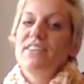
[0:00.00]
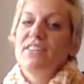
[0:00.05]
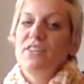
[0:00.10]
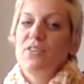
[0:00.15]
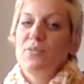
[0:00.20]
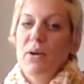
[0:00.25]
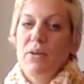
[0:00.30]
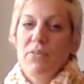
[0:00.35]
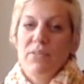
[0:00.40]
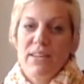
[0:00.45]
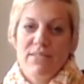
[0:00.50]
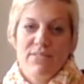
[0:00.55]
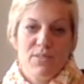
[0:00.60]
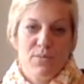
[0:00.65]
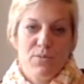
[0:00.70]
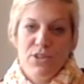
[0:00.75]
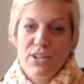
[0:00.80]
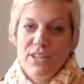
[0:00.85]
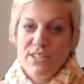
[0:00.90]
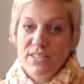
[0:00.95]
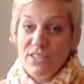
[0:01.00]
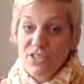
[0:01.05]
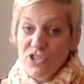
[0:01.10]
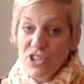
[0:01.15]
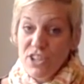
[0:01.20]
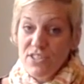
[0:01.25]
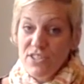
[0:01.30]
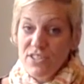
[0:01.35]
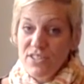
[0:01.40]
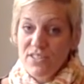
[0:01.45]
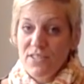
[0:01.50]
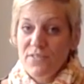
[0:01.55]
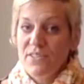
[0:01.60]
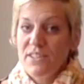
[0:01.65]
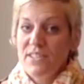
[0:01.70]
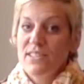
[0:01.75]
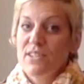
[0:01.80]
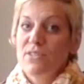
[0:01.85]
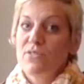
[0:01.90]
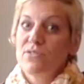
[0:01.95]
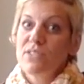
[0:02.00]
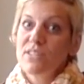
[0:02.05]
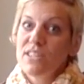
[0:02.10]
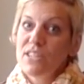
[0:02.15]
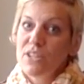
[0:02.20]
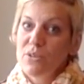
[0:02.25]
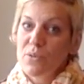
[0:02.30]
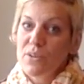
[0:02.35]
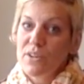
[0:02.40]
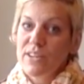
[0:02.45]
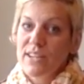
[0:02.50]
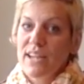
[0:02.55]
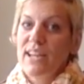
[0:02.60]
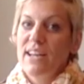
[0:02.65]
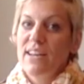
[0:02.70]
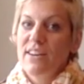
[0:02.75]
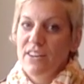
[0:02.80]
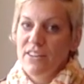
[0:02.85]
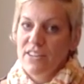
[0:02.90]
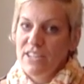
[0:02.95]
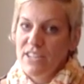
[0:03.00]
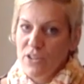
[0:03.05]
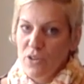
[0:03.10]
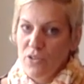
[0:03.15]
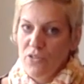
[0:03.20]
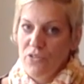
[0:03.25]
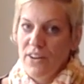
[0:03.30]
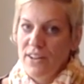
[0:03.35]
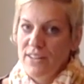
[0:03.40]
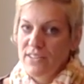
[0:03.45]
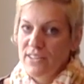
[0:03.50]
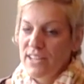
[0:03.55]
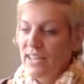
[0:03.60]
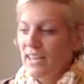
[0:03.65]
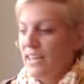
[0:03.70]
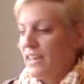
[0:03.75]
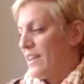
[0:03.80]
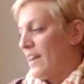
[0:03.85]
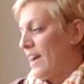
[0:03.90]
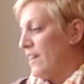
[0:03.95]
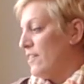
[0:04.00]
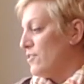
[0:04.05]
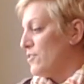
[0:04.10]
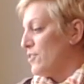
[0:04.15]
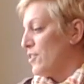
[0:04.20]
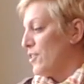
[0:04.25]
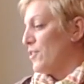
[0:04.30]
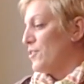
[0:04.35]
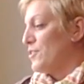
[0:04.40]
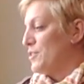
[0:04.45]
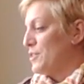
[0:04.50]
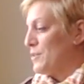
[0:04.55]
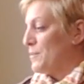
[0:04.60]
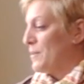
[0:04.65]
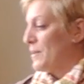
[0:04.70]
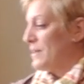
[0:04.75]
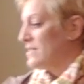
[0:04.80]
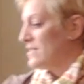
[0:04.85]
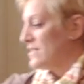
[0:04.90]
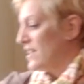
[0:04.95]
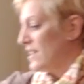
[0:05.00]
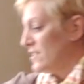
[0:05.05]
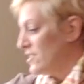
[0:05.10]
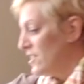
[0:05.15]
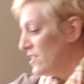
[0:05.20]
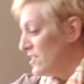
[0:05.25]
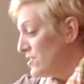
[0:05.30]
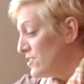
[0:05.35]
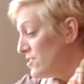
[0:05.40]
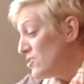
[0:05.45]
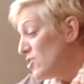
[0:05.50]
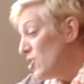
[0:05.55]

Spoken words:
You probably have some great suggestions of things that really work and are eco-friendly. And I don't know, you might say, Dawn dish